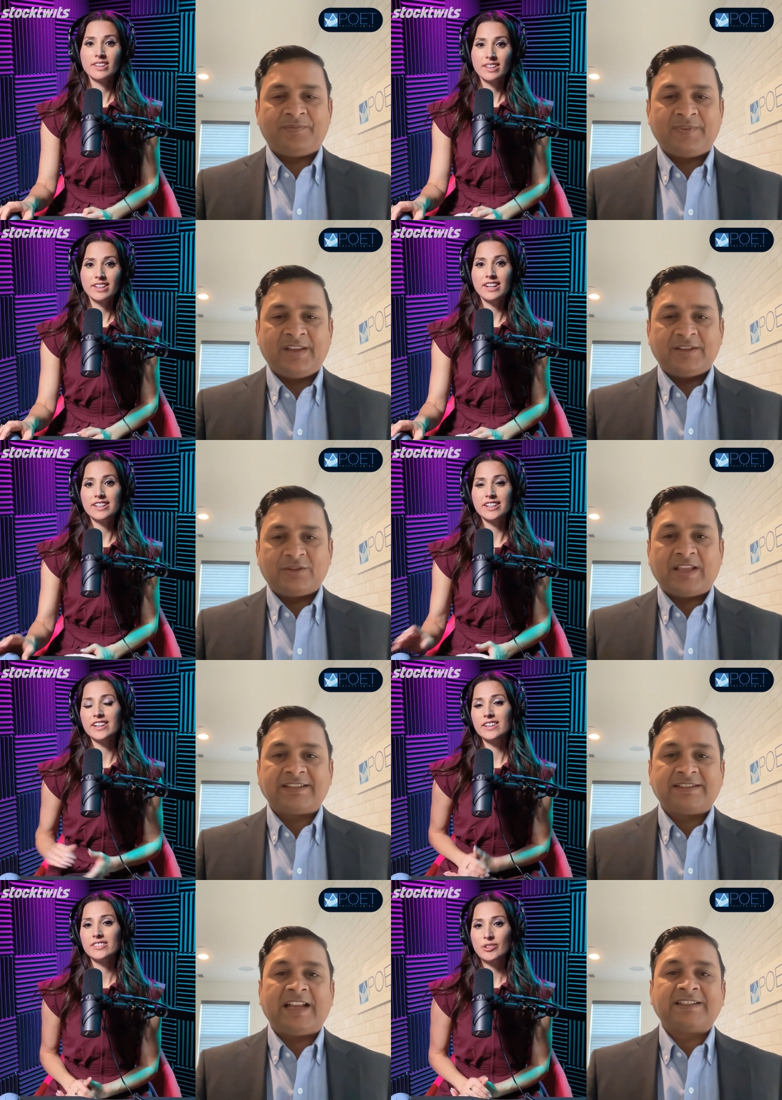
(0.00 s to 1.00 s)
Speaker 1: Got so it. So
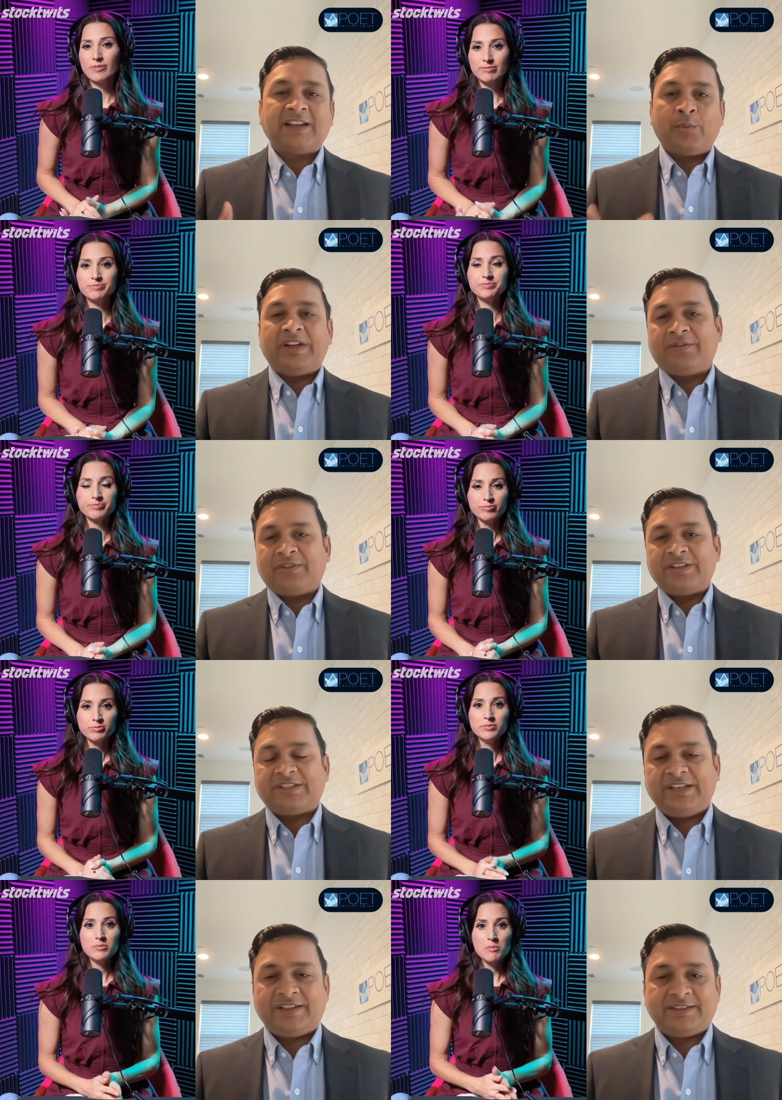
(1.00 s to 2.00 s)
that, that's how we
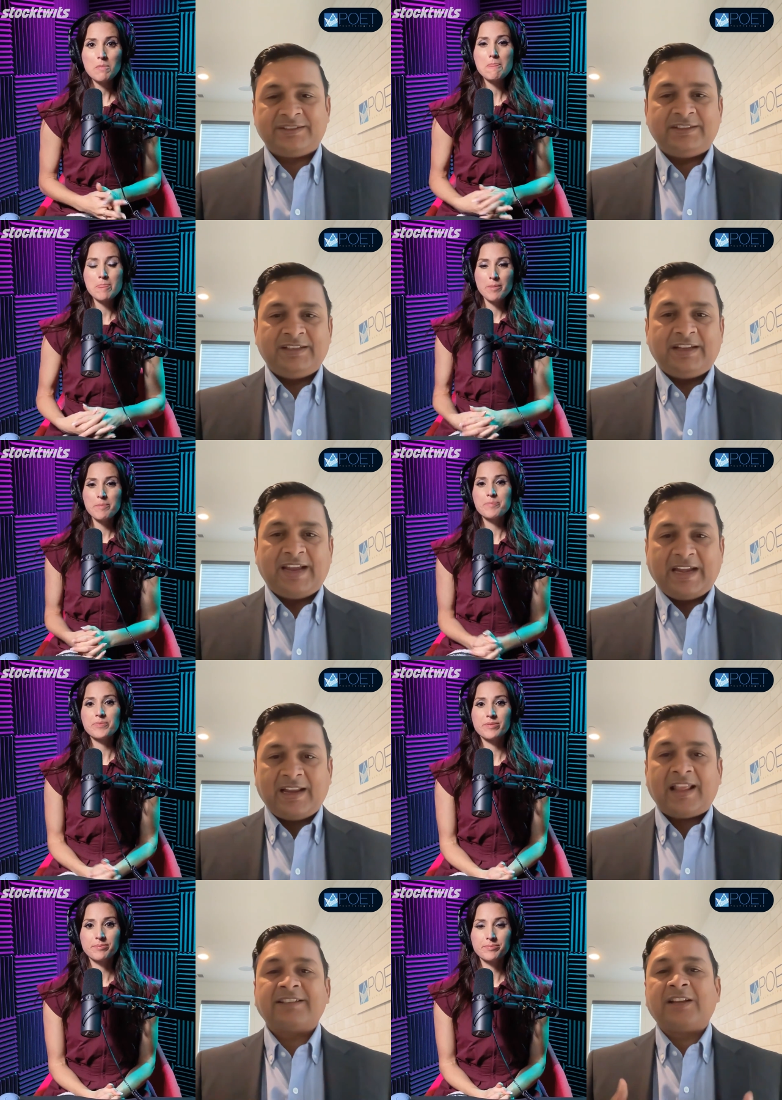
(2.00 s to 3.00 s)
differentiate.
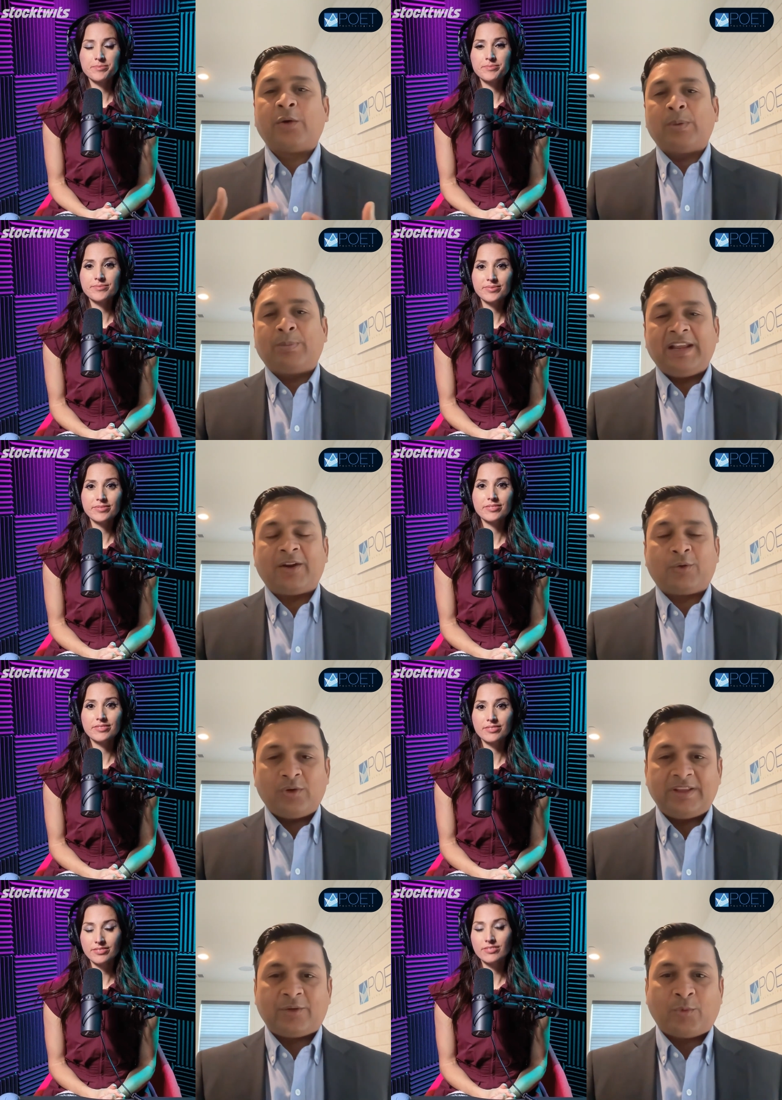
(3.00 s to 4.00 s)
And that's how we play a
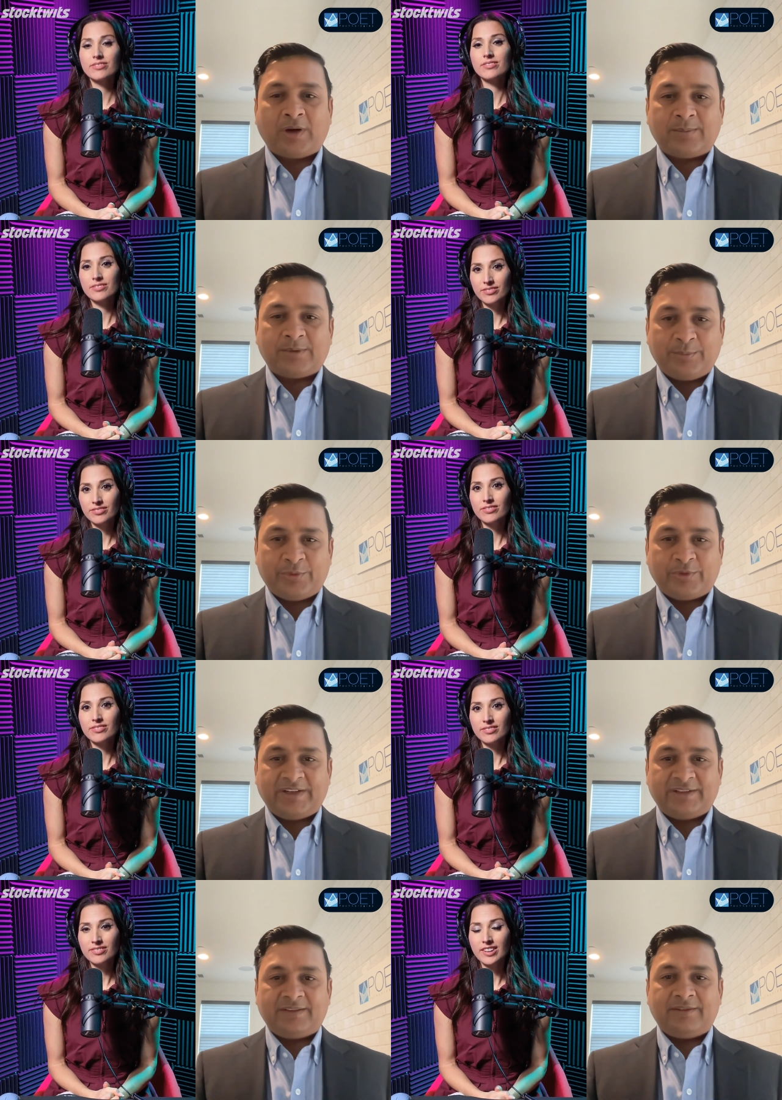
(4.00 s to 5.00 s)
role in the quantum
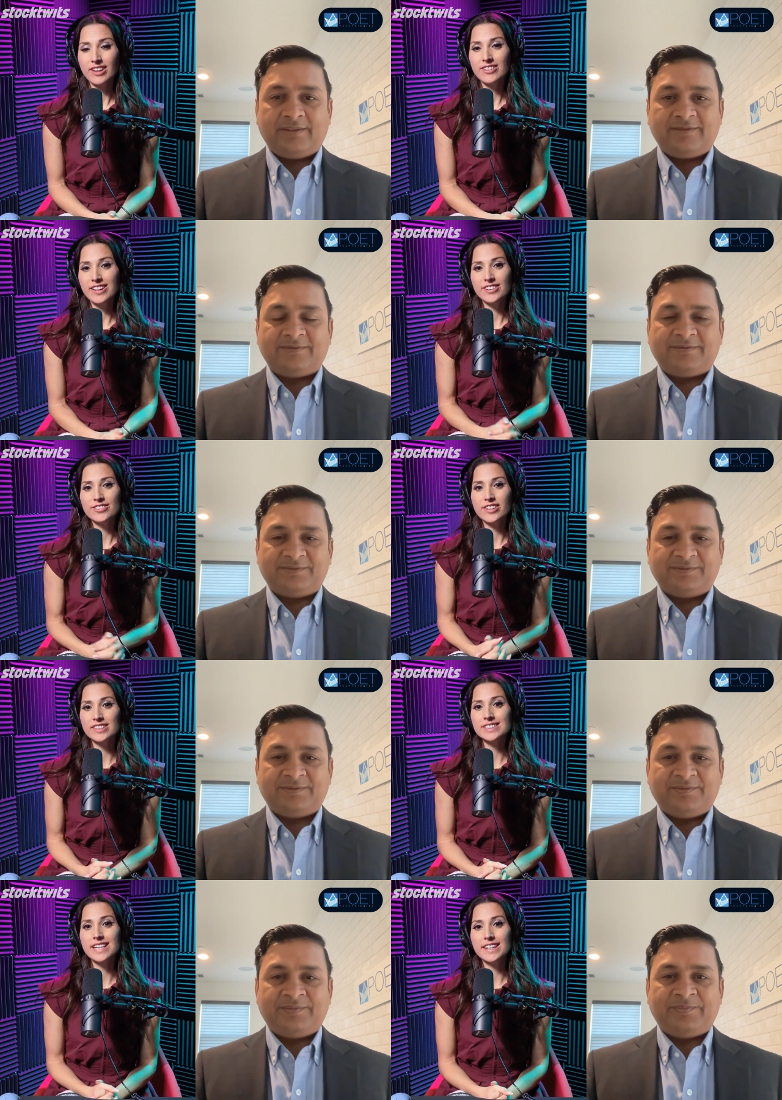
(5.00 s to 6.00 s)
computing.
Speaker 2: Okay,
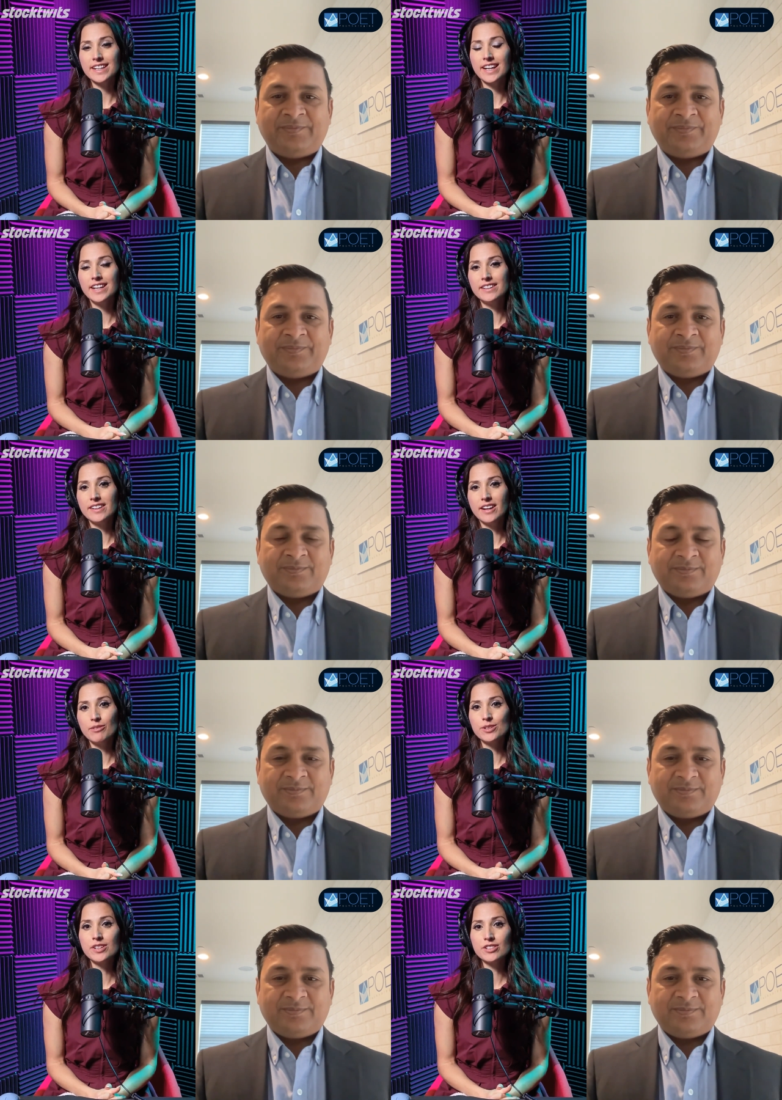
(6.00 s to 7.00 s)
fascinating. And I
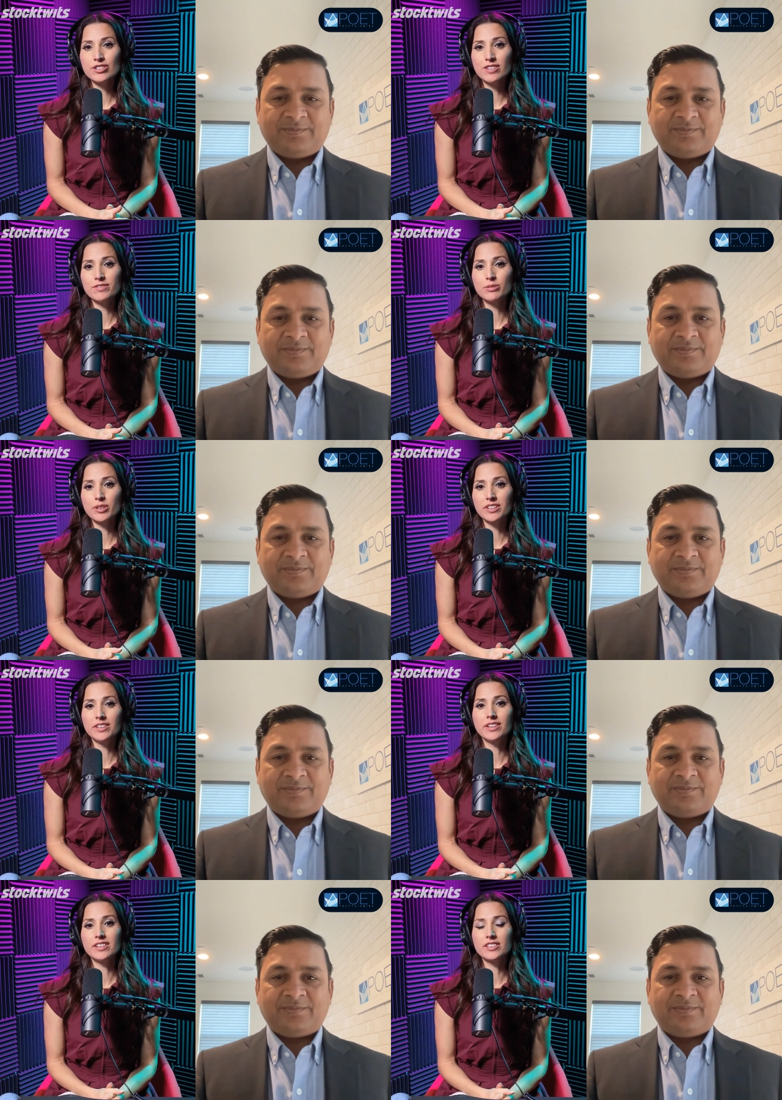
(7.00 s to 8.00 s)
want to shift quickly
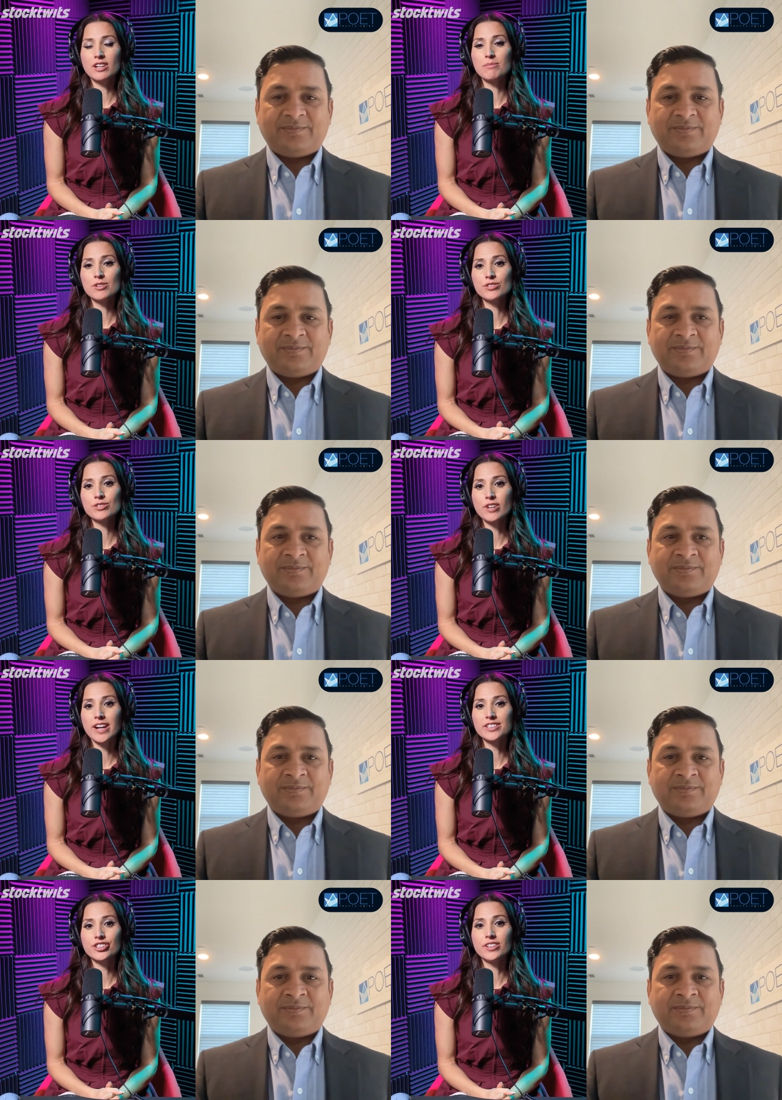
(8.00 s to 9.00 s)
to, to commercial
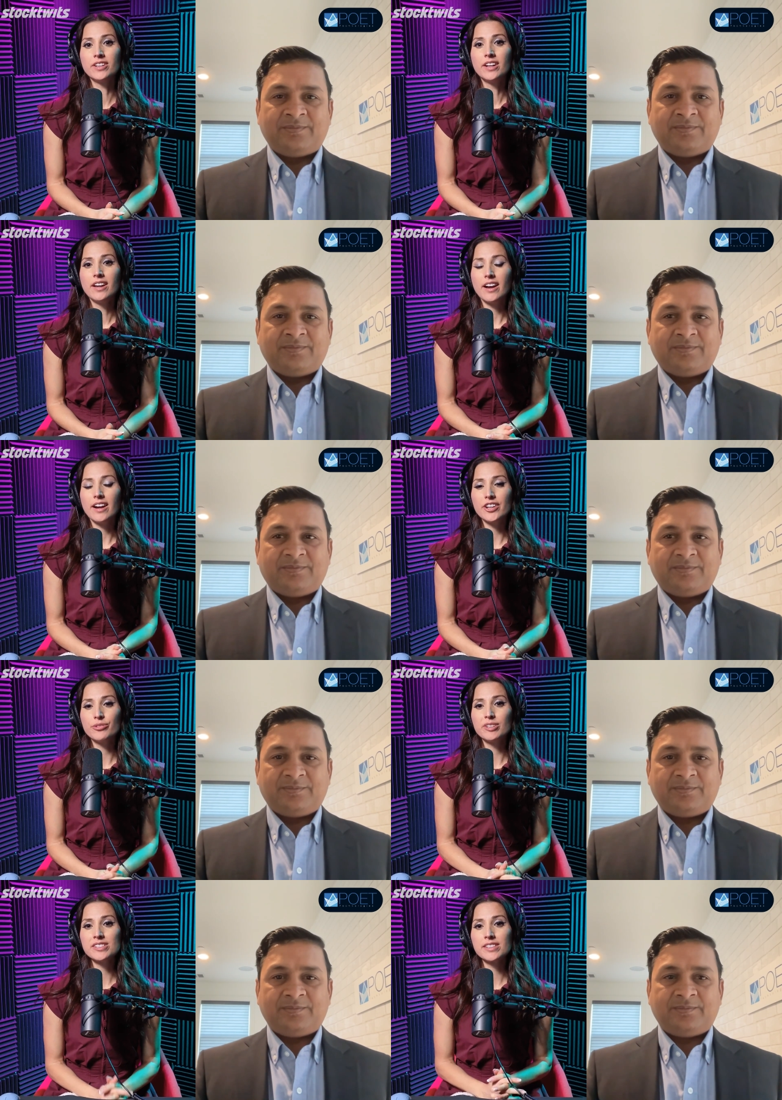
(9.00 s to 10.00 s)
traction. Uh,
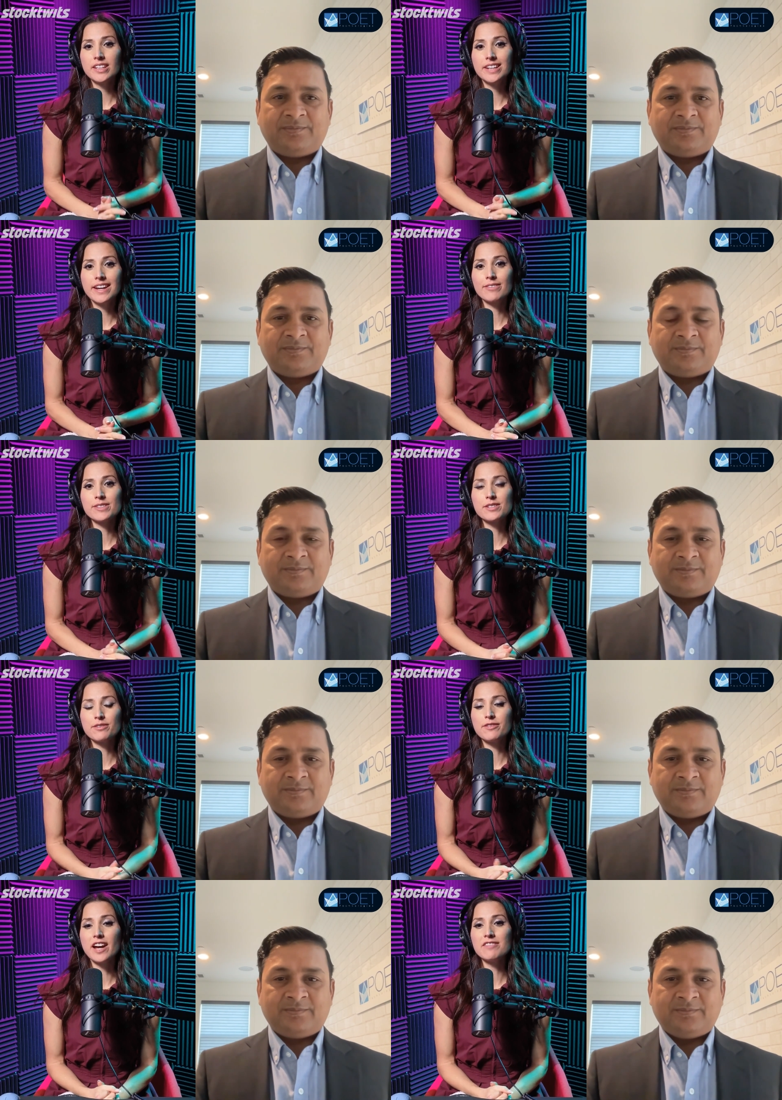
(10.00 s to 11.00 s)
you recently announced a
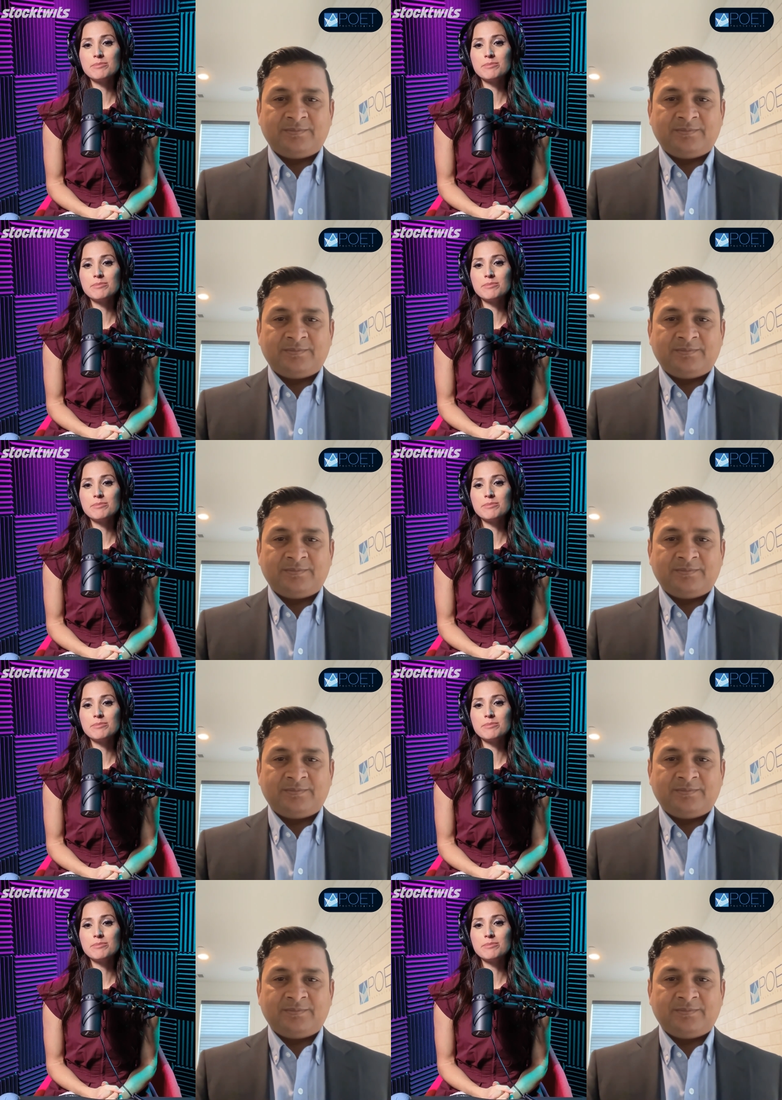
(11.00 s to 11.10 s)
$5